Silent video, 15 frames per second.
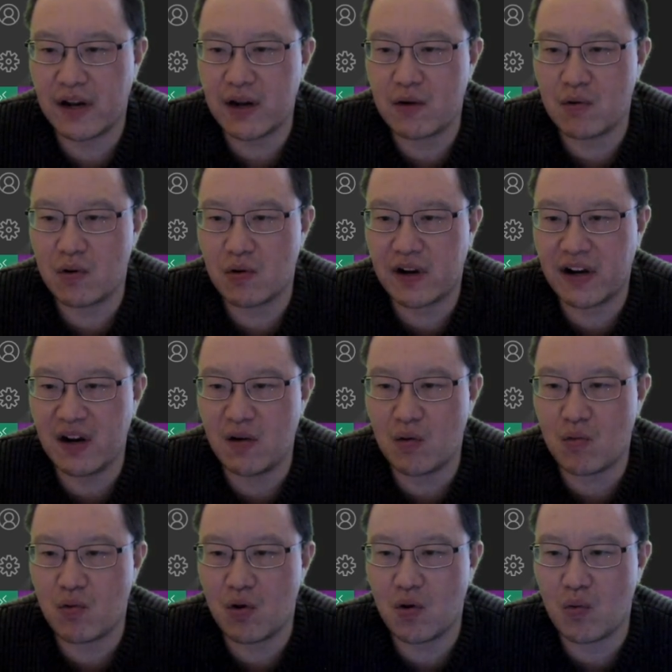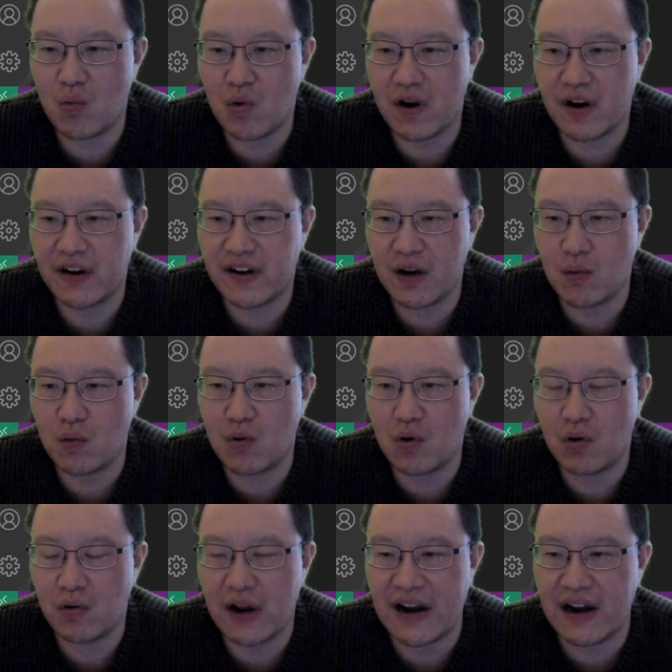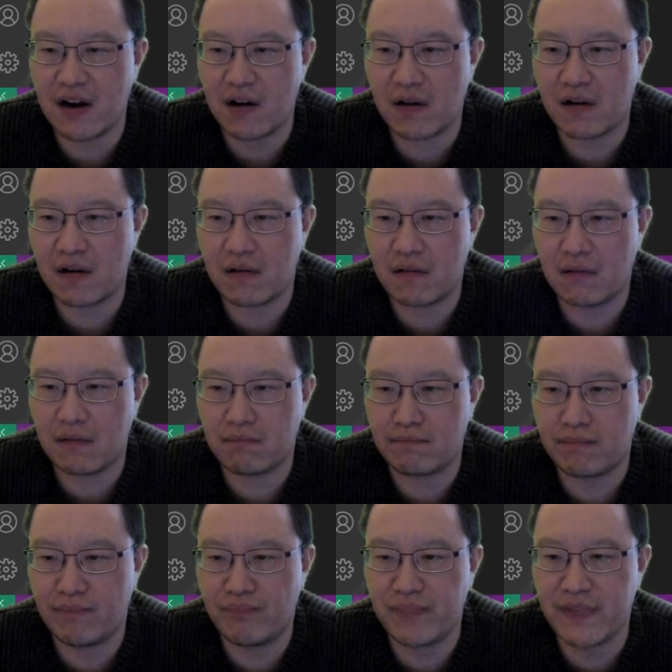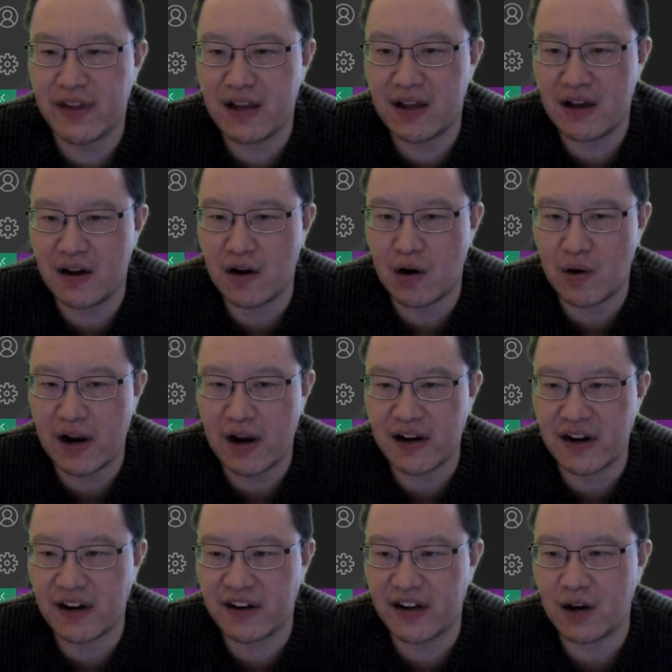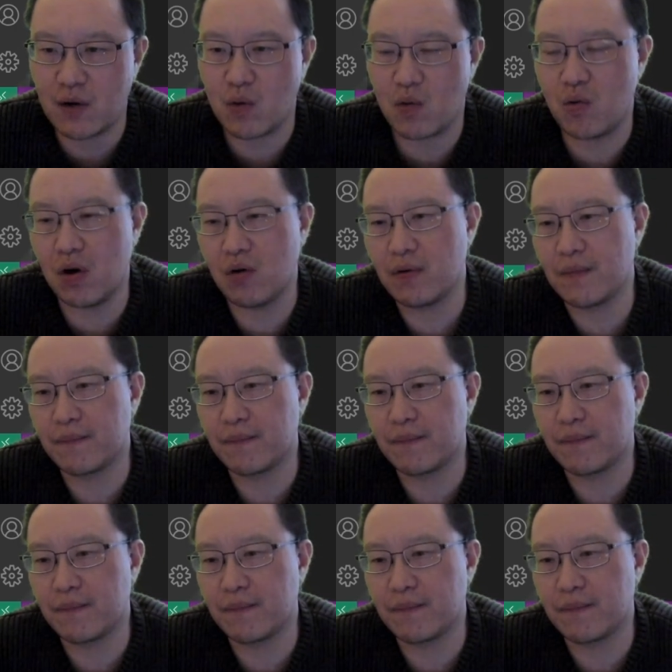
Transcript: equals single quote one single quote and then an ending single quote.